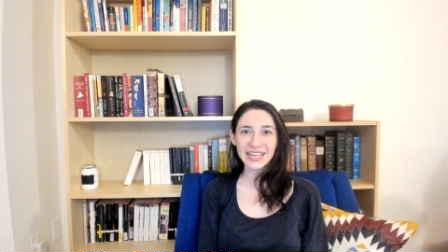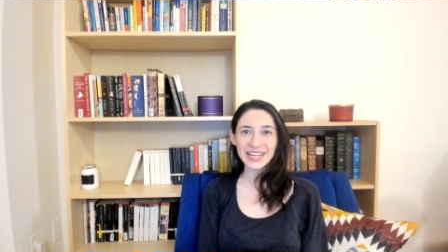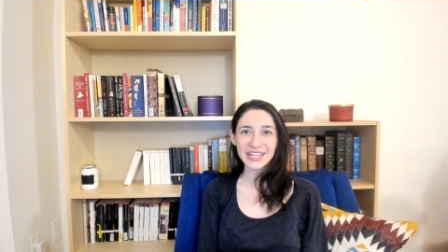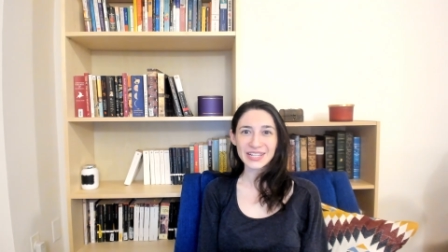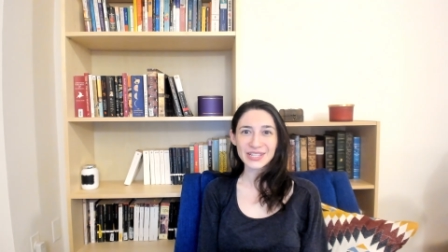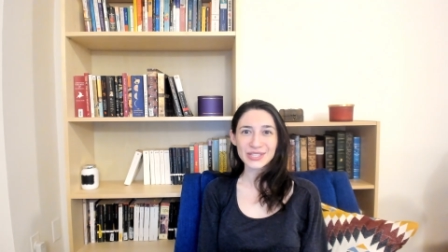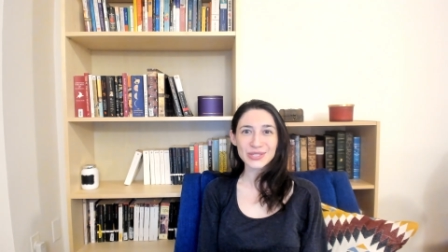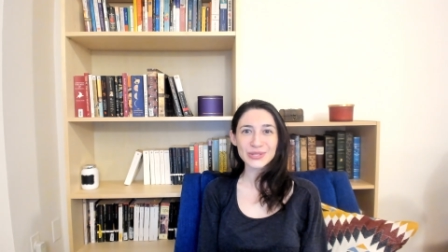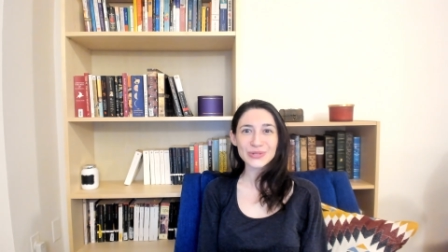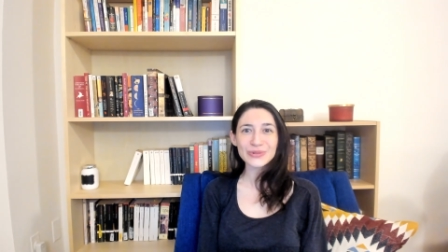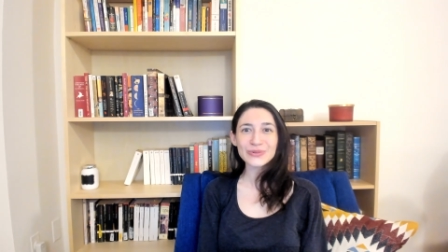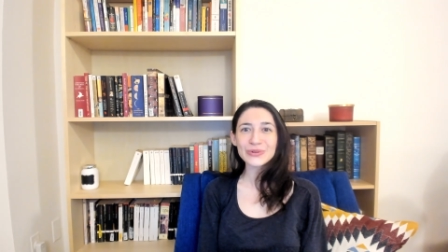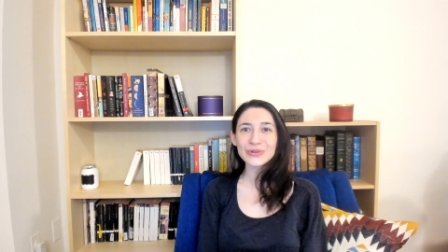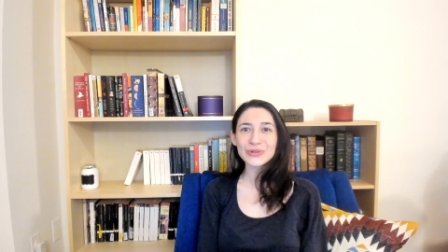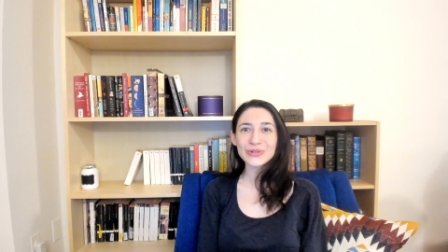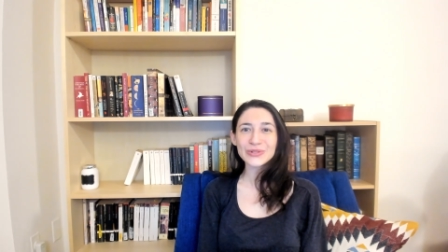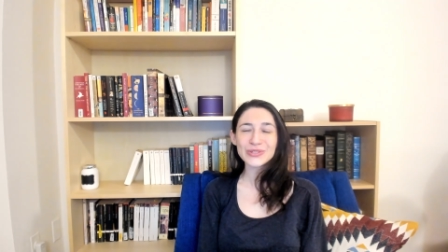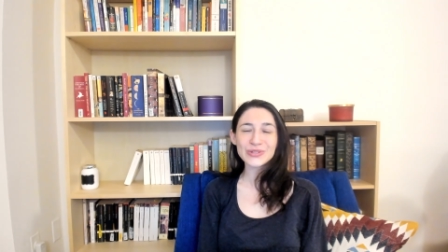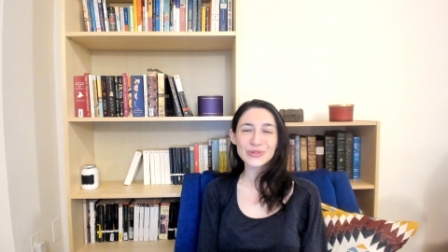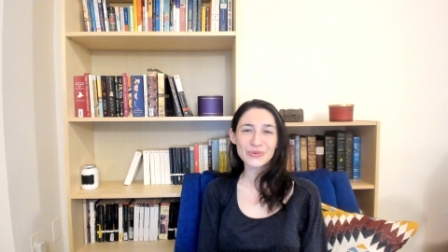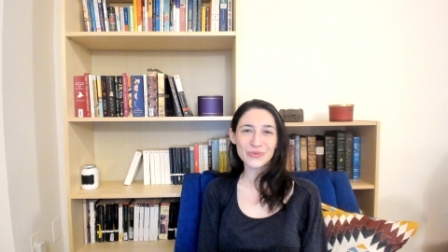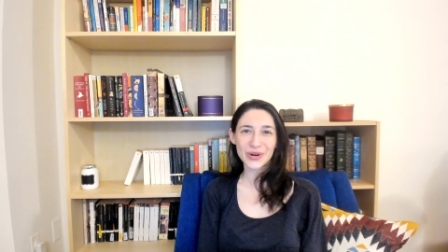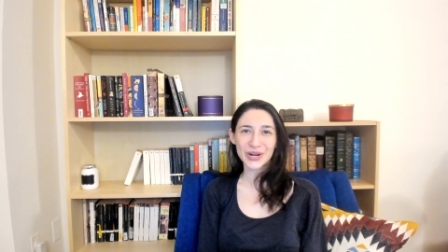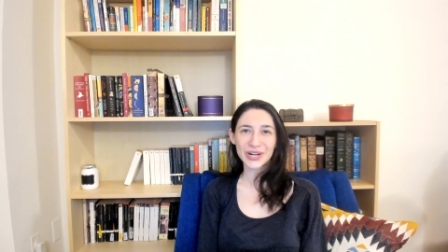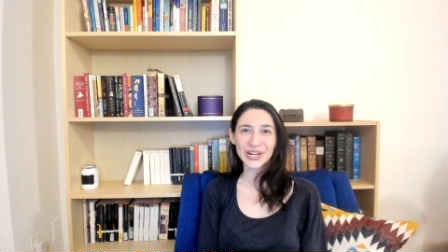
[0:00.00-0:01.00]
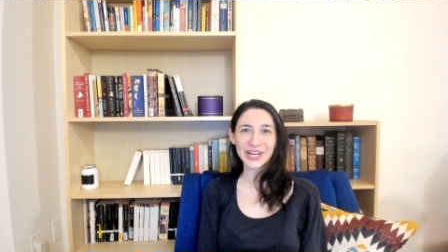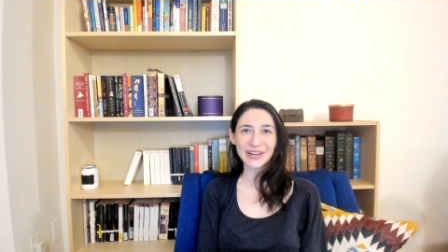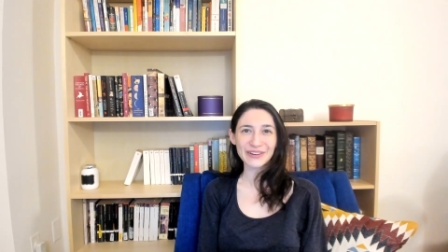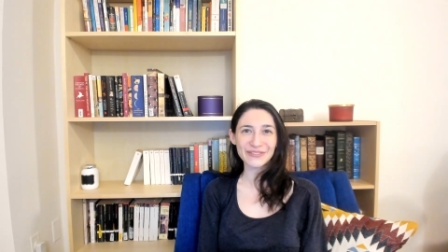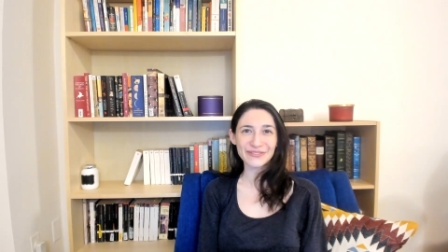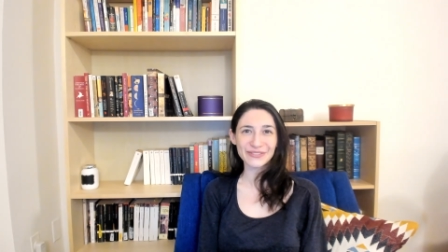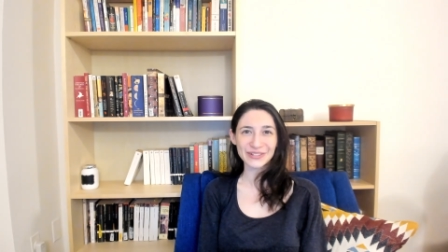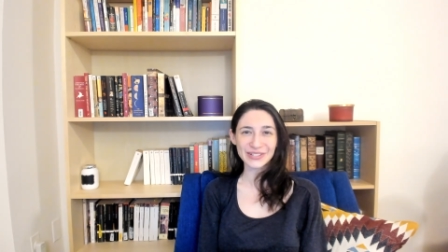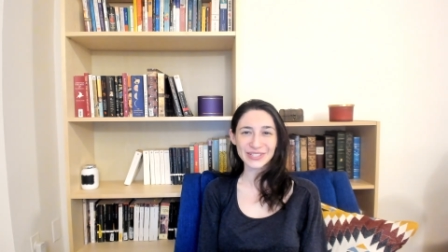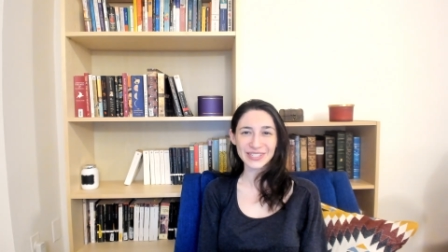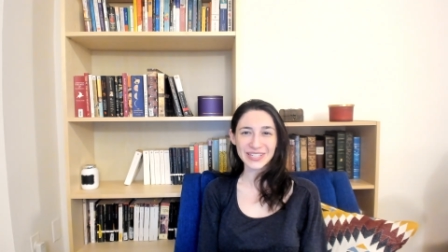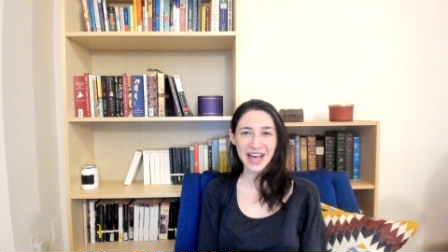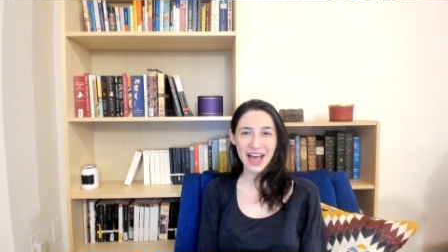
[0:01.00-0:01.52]
in school to working
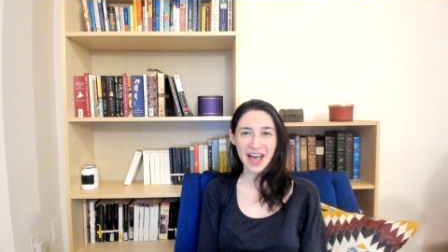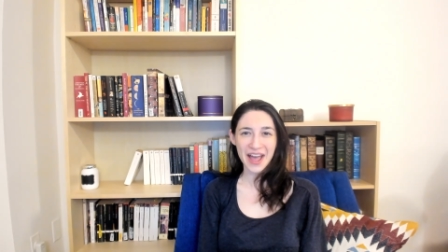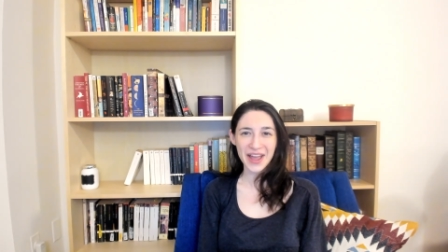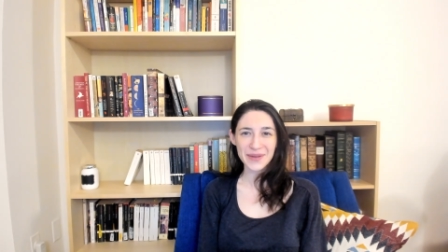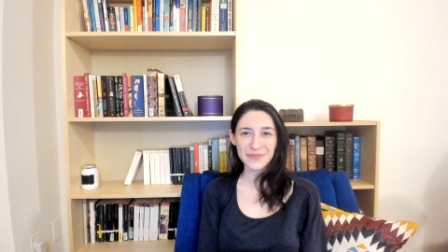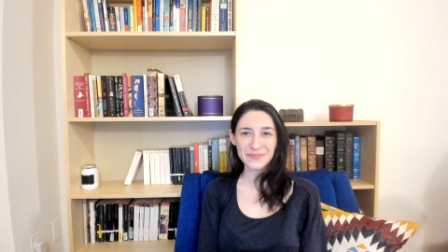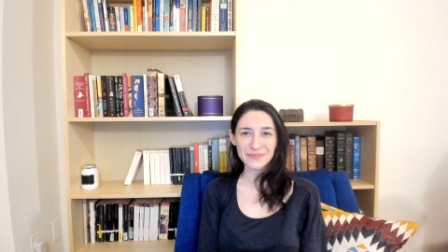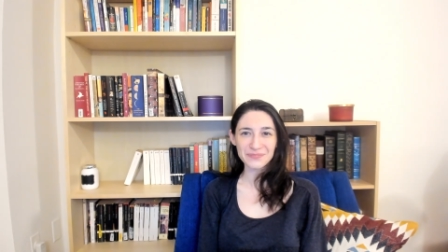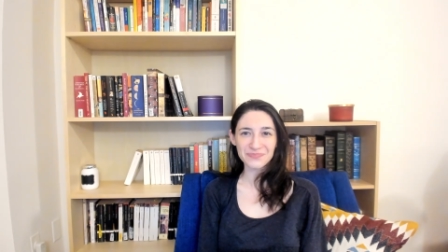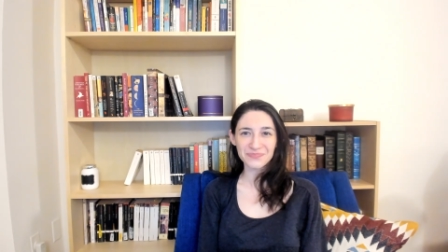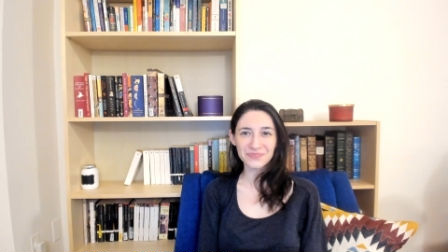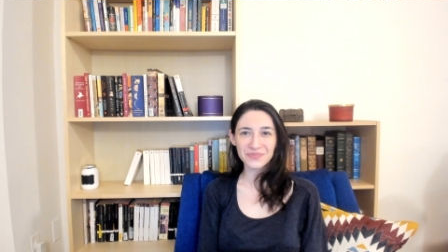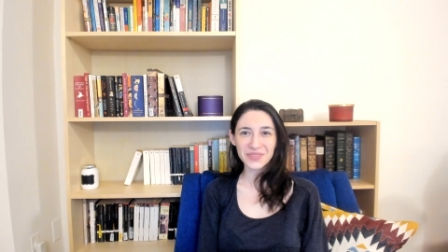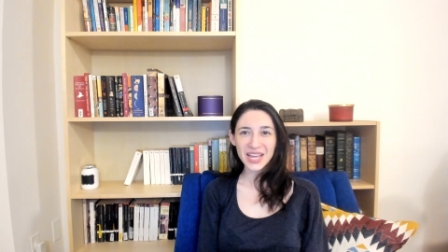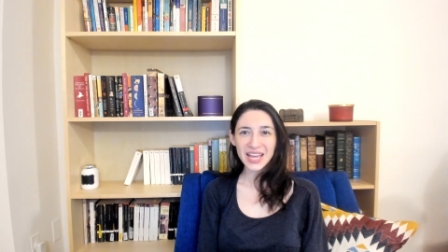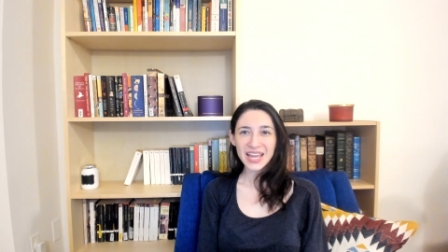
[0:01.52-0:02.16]
full-time.